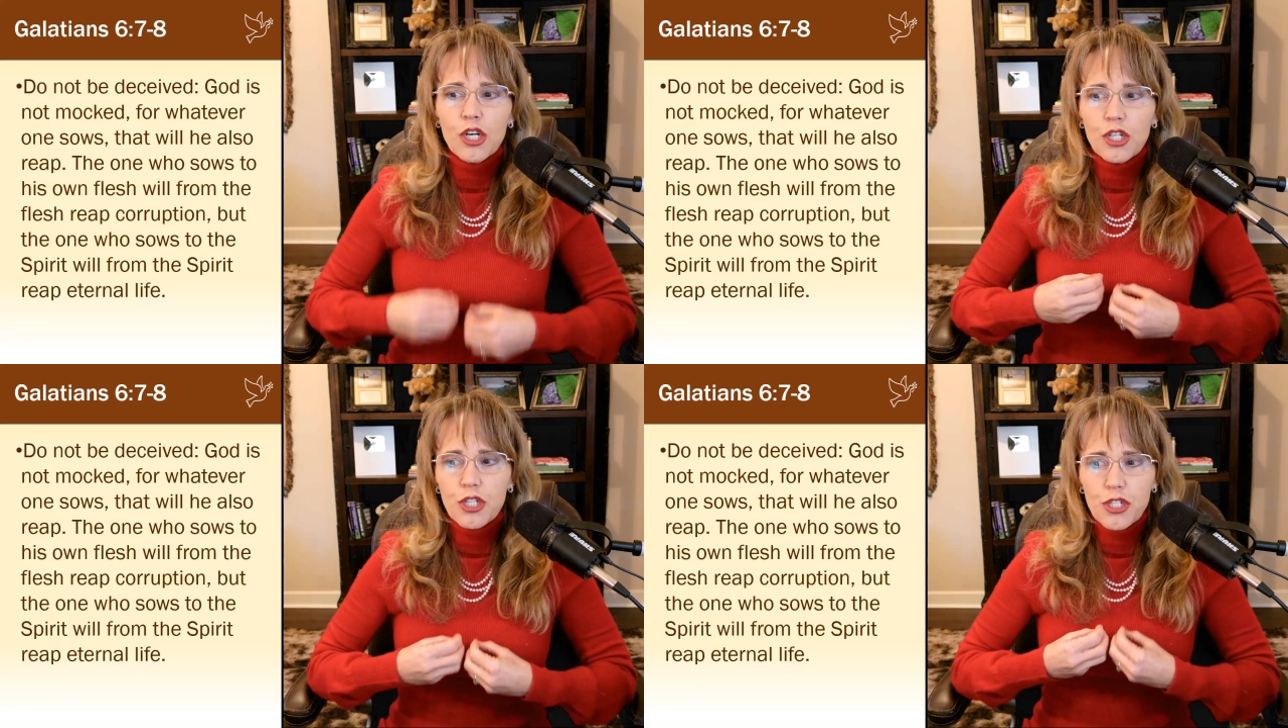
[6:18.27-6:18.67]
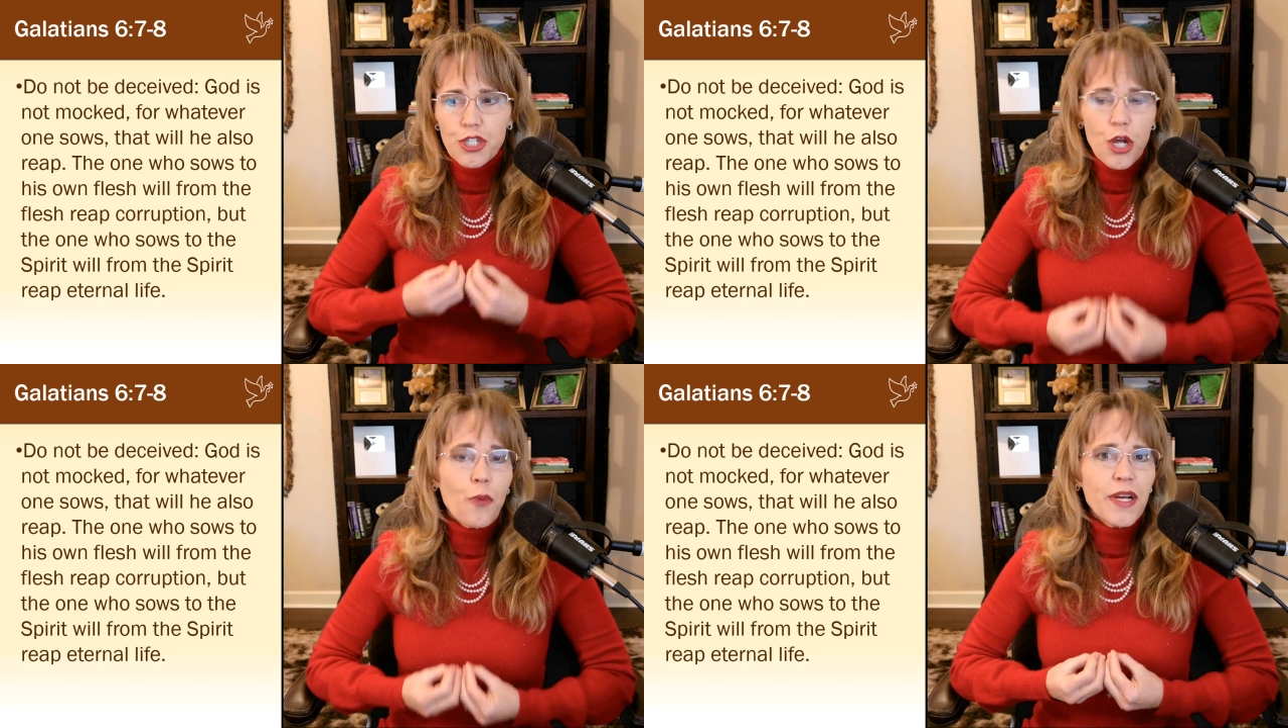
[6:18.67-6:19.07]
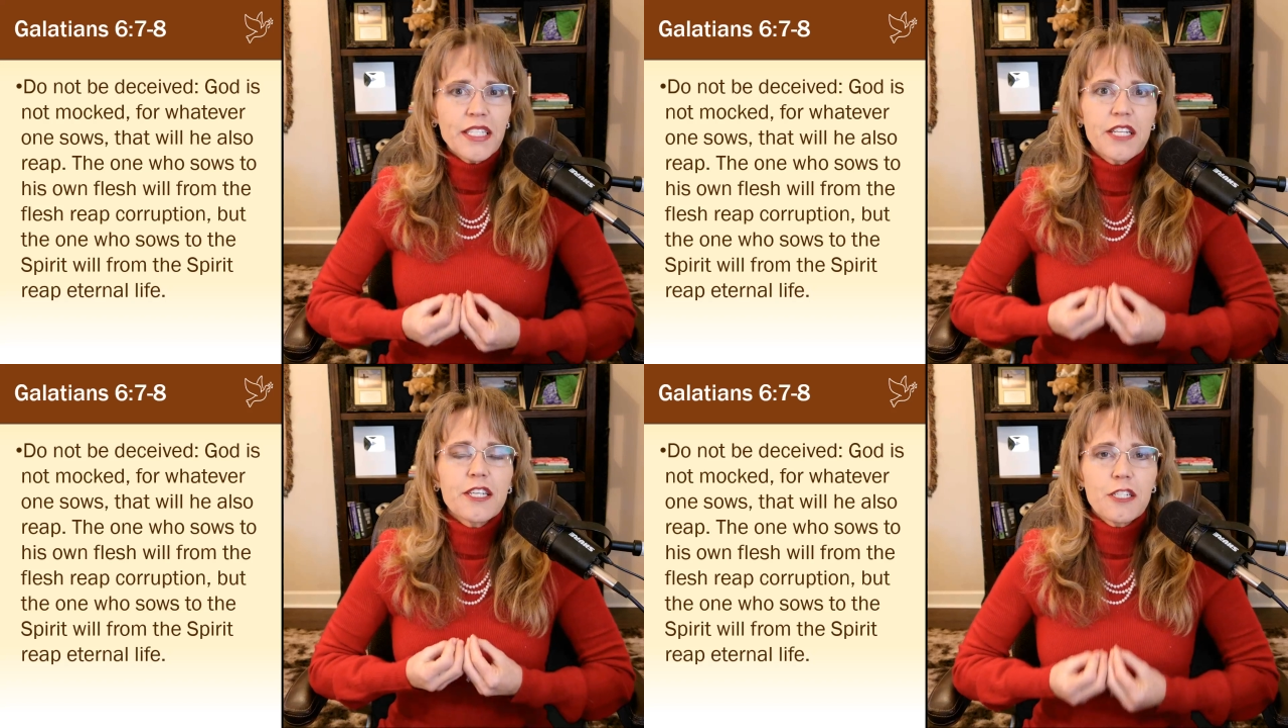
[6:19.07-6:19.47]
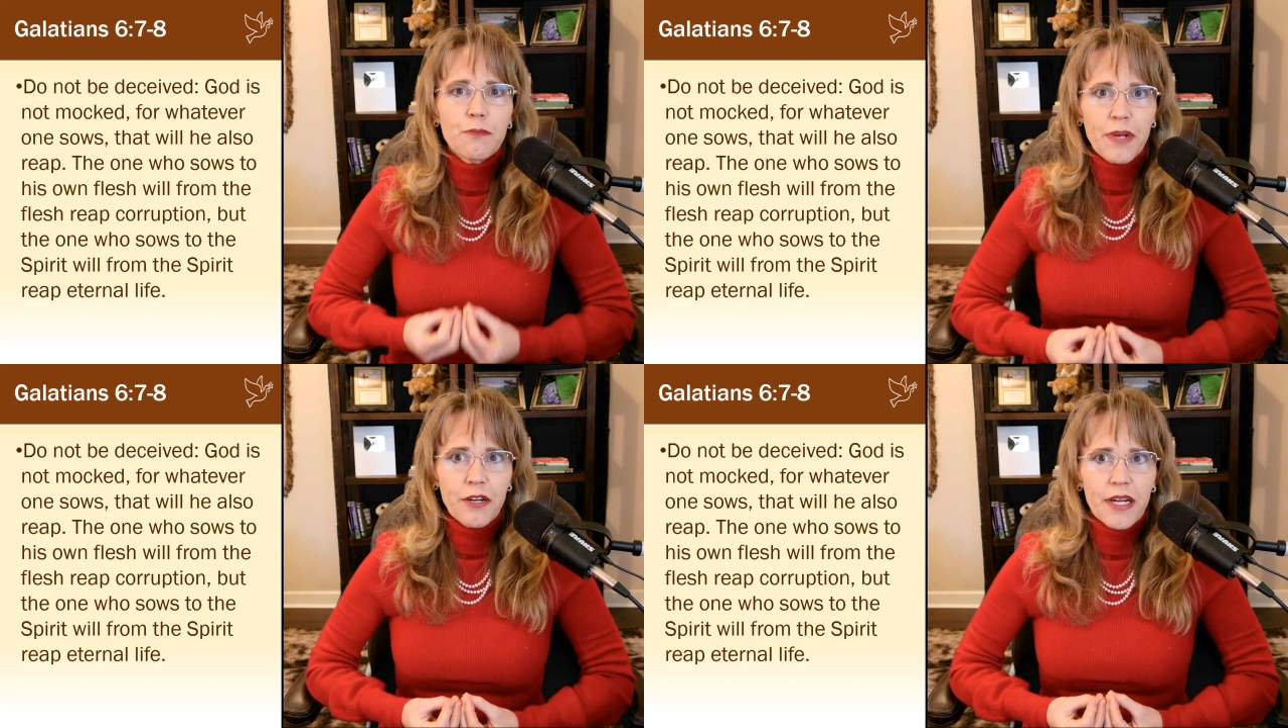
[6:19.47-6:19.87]
sowing to the
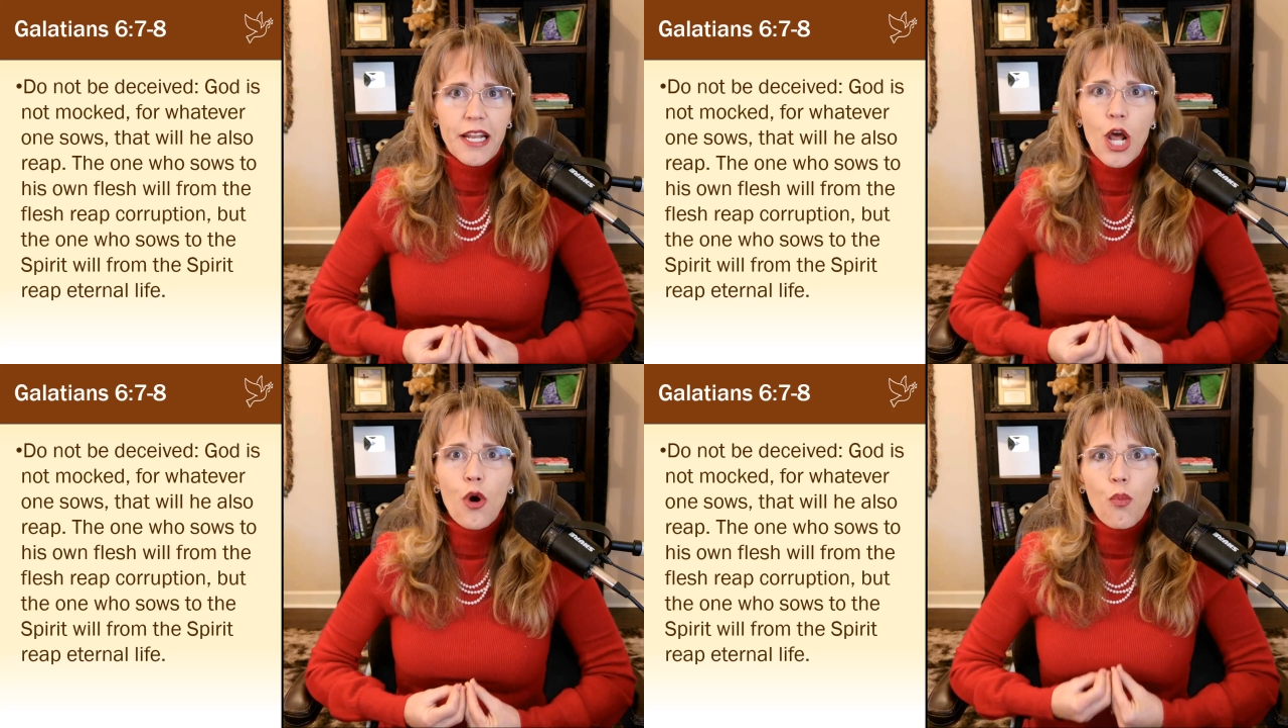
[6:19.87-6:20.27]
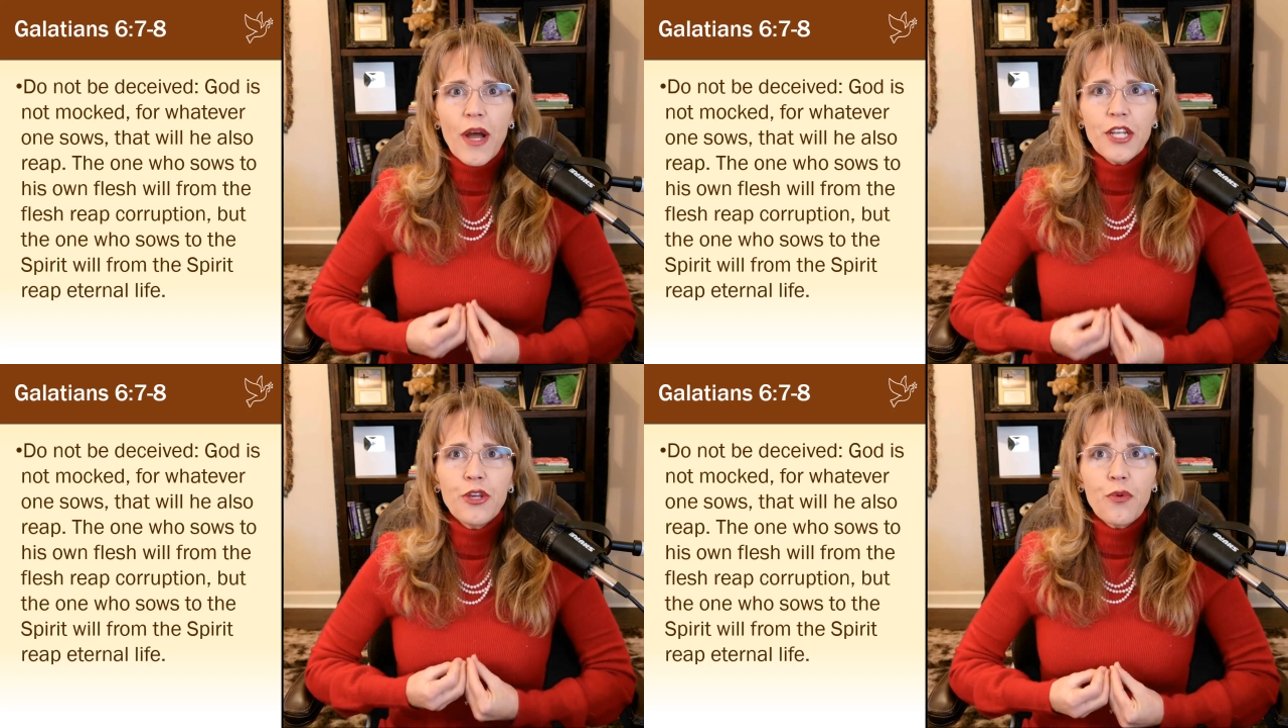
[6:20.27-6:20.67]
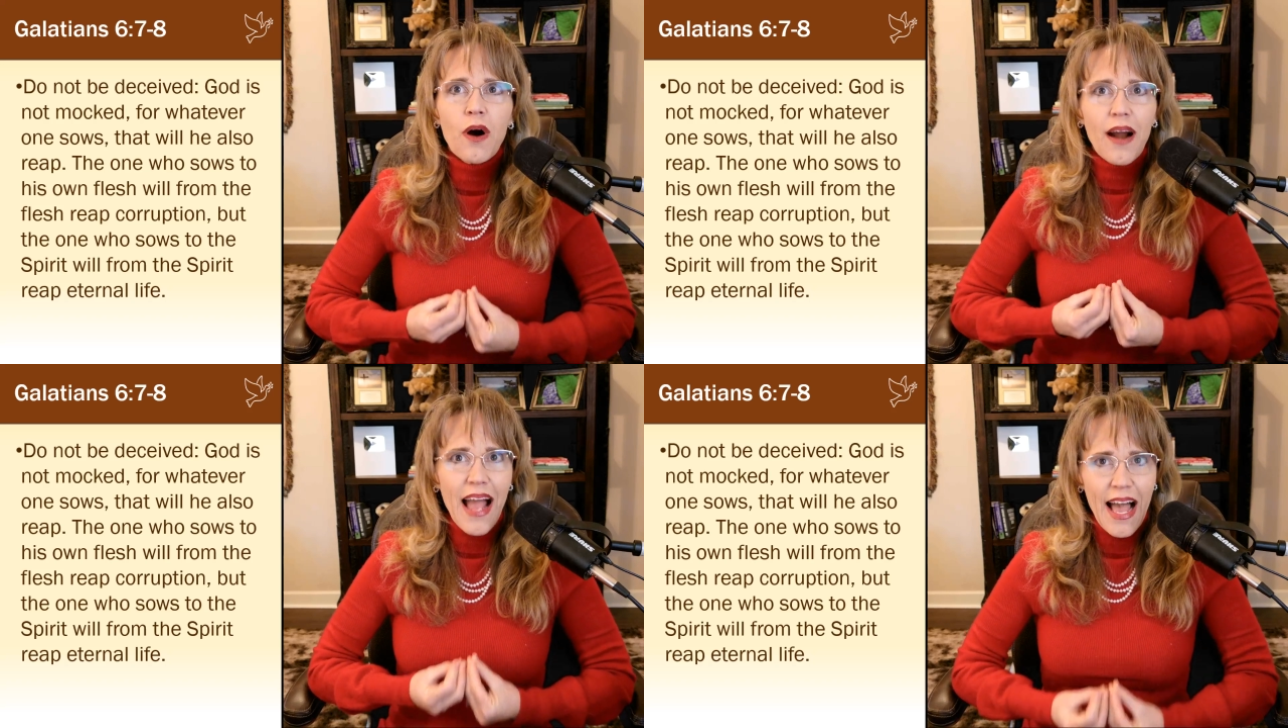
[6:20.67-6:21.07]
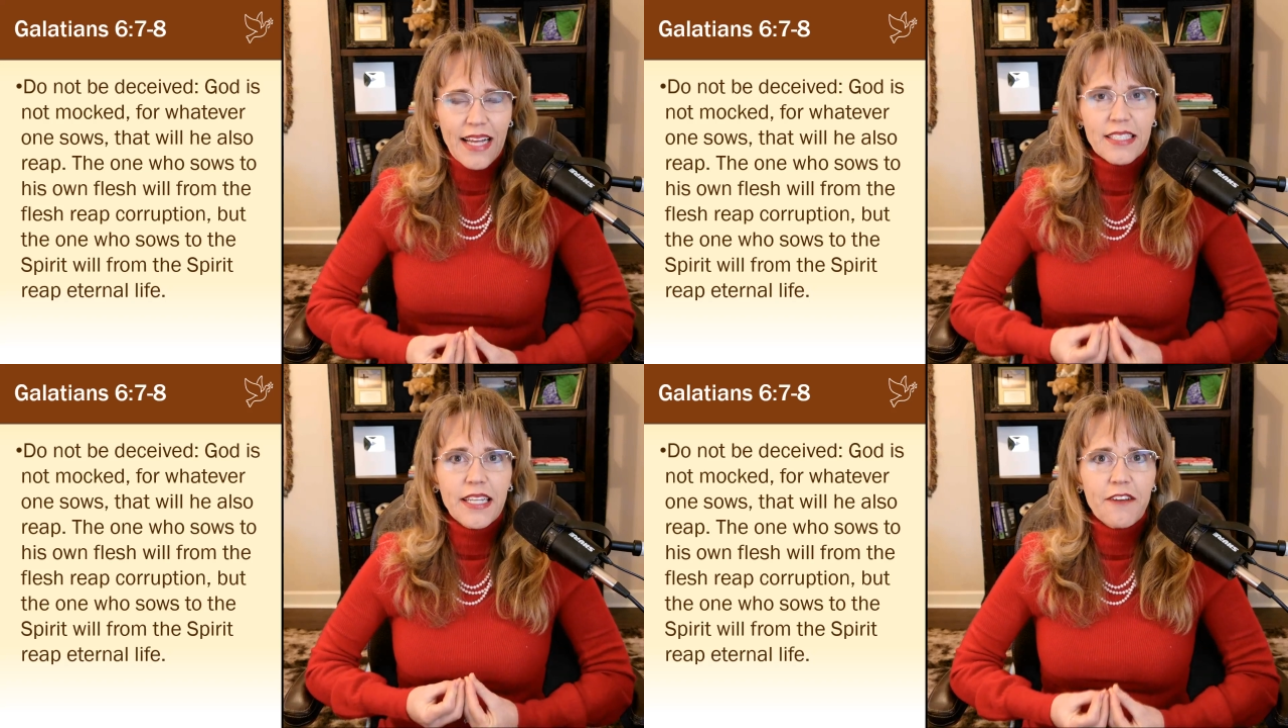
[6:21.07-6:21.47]
Spirit, when you are acting,